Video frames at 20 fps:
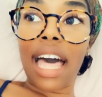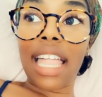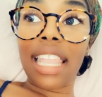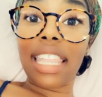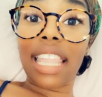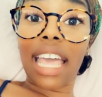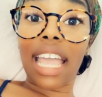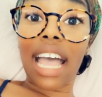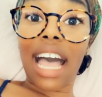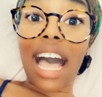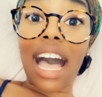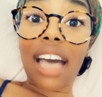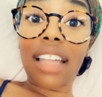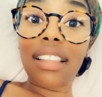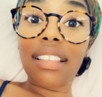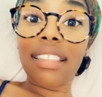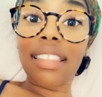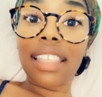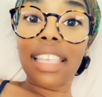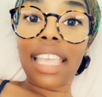Like
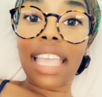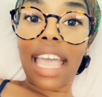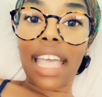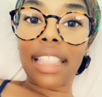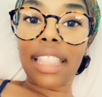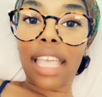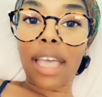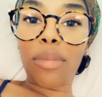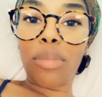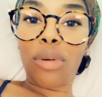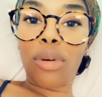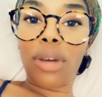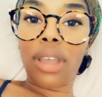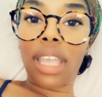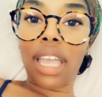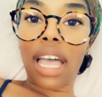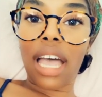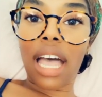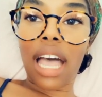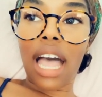honestly, at that
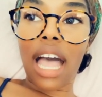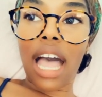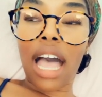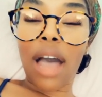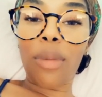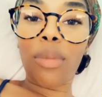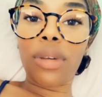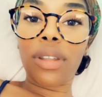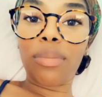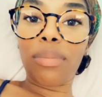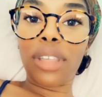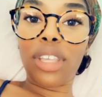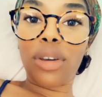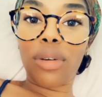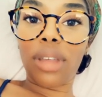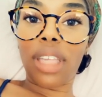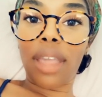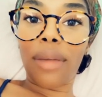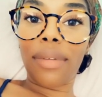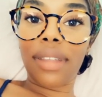point, I would be
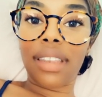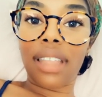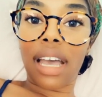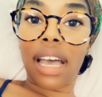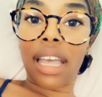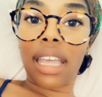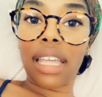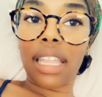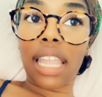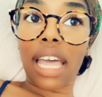okay with dying.